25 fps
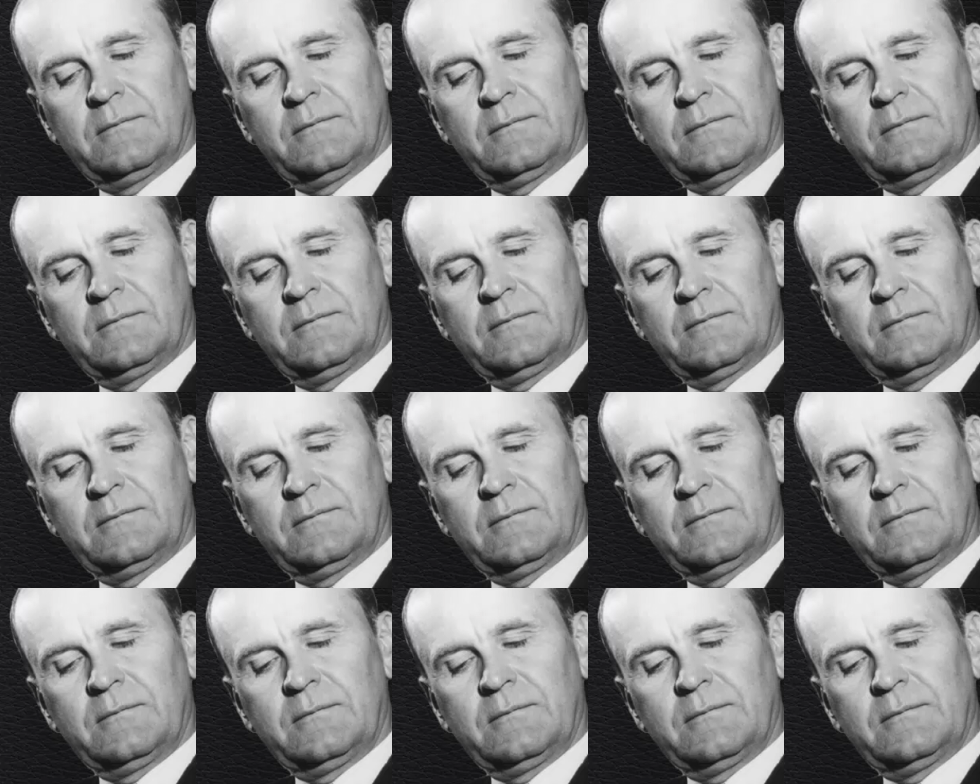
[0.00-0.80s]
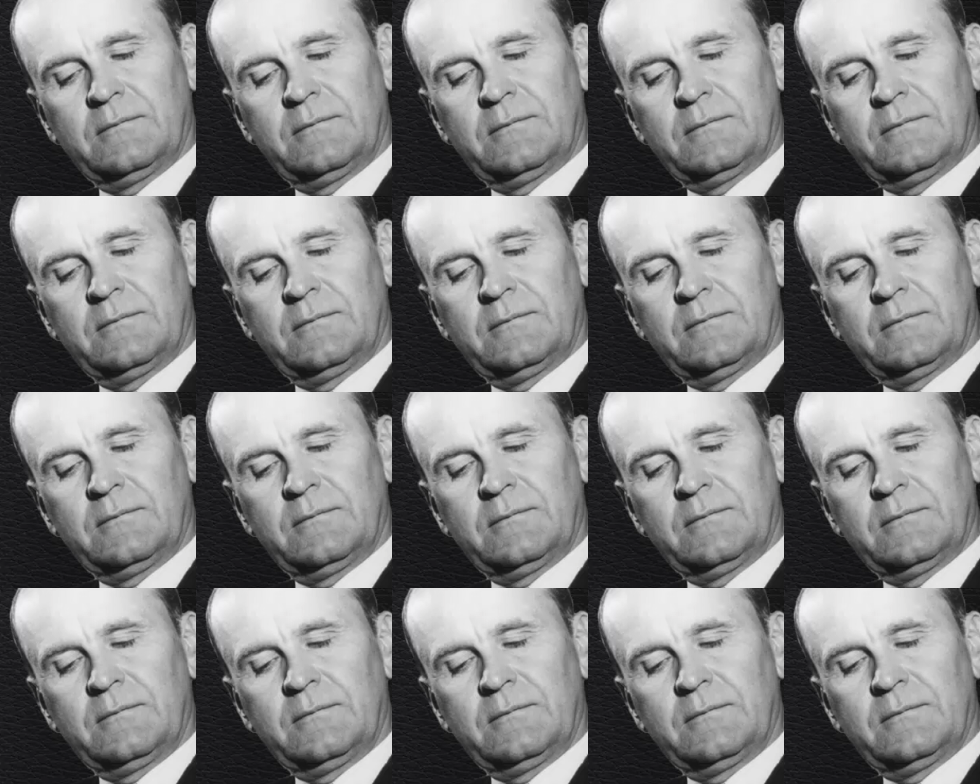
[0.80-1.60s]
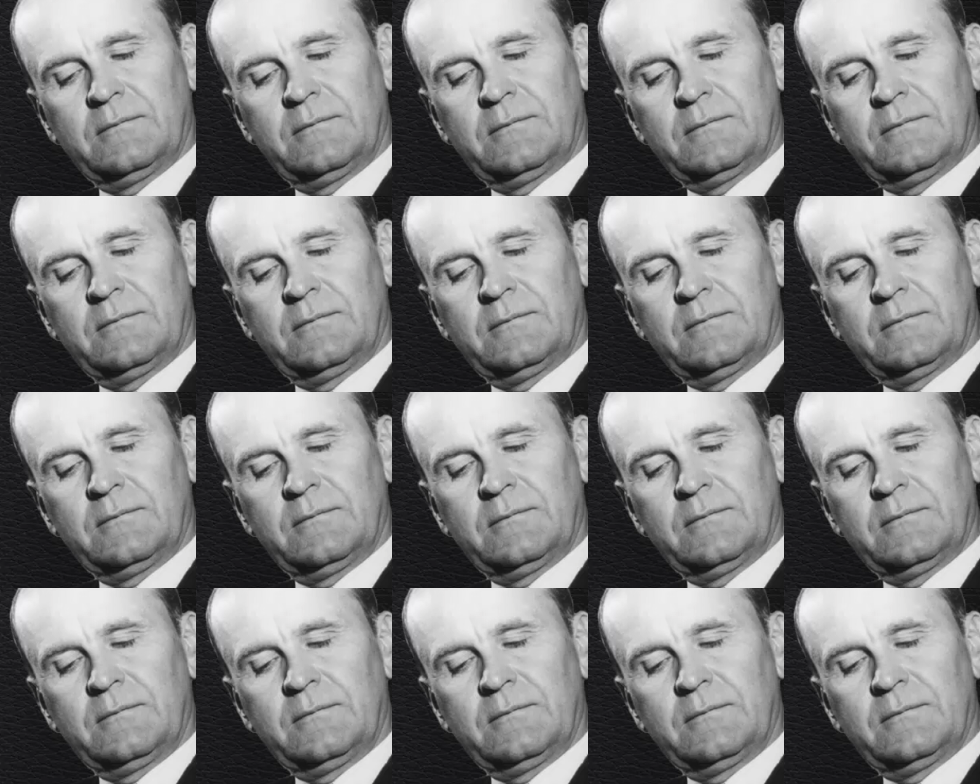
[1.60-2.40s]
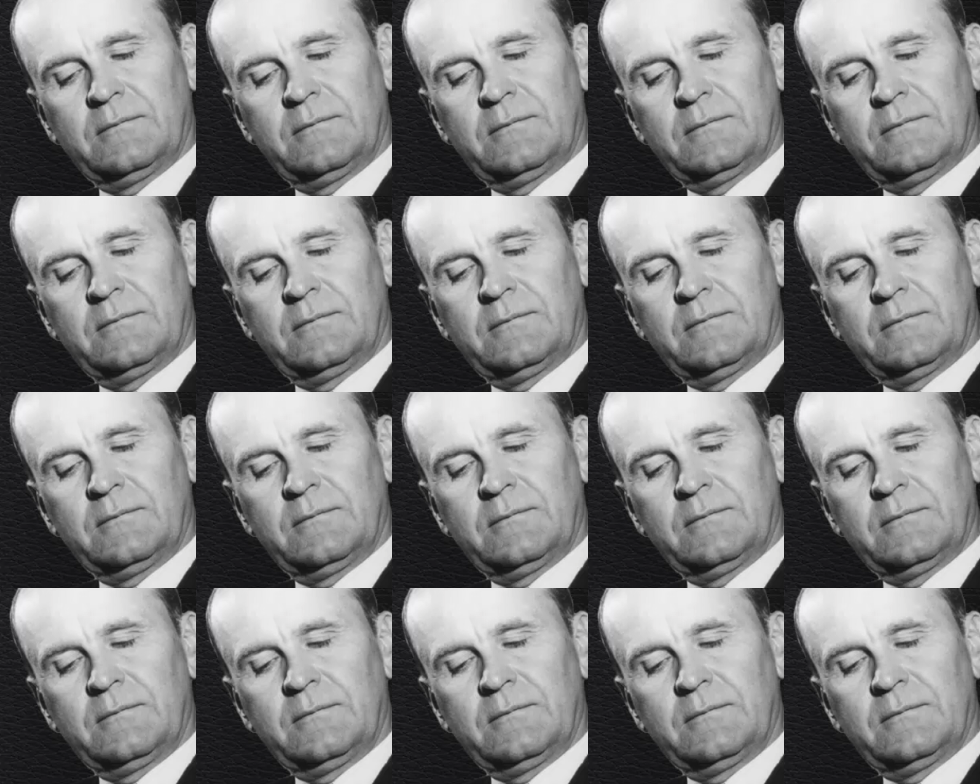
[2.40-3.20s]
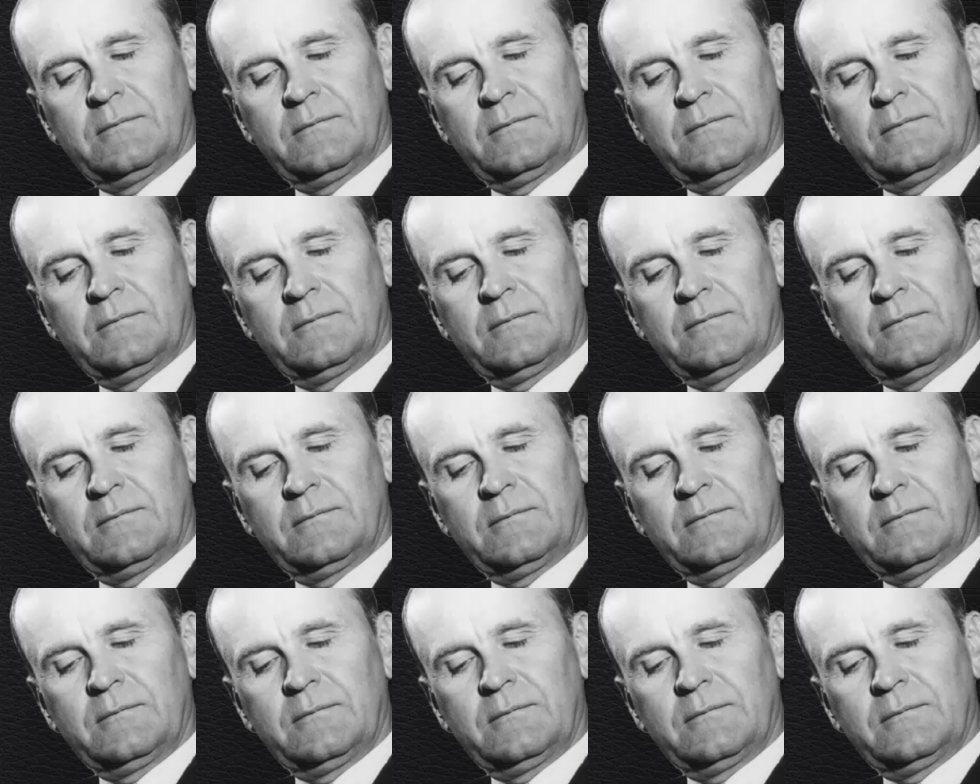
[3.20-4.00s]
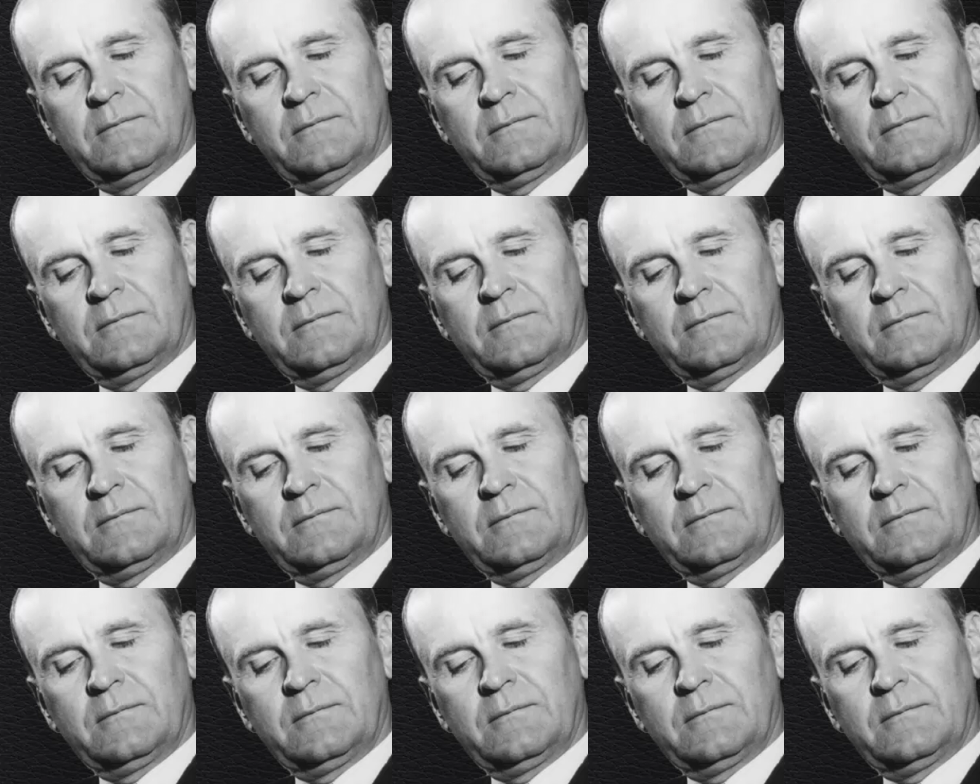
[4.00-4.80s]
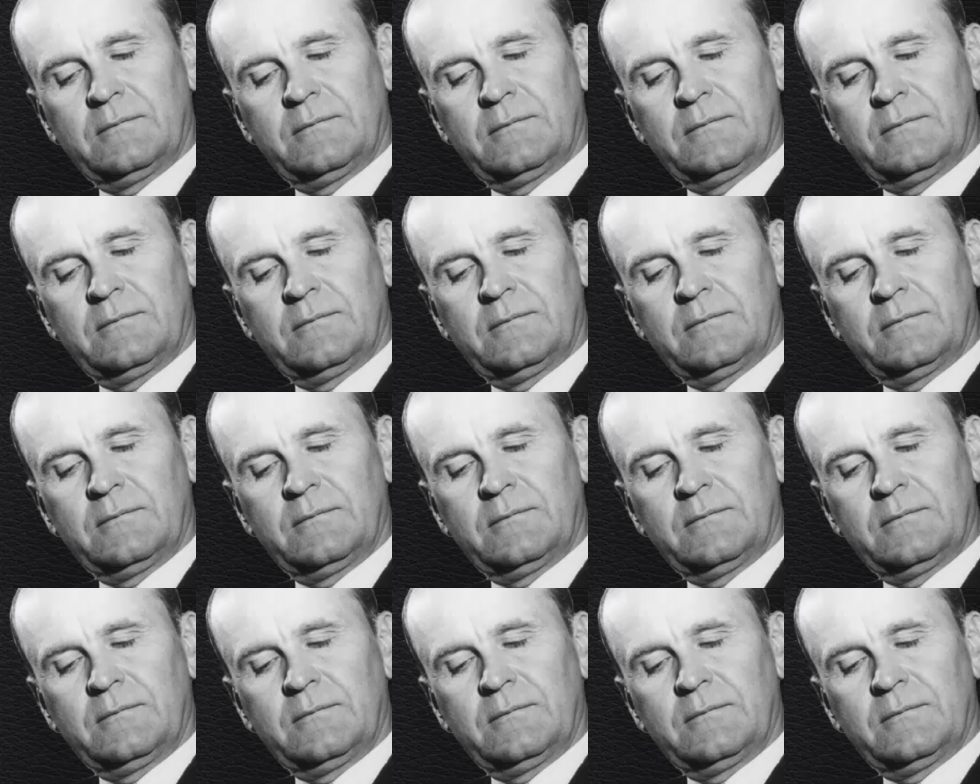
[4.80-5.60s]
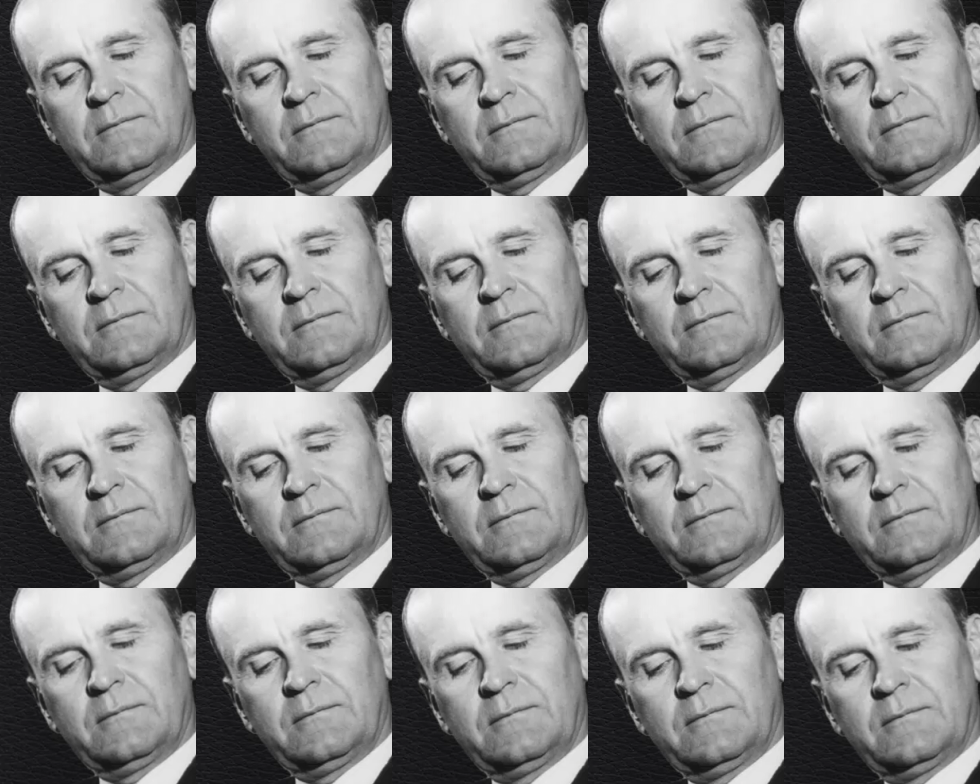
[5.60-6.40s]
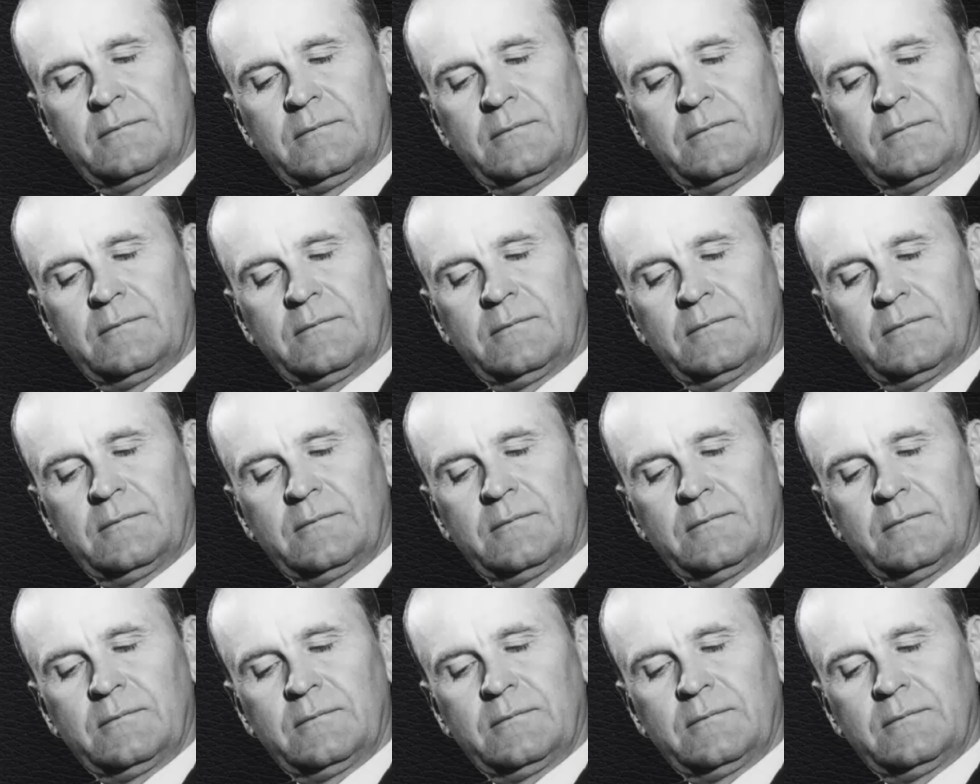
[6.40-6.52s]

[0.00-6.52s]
This is a still picture; no speech is visible.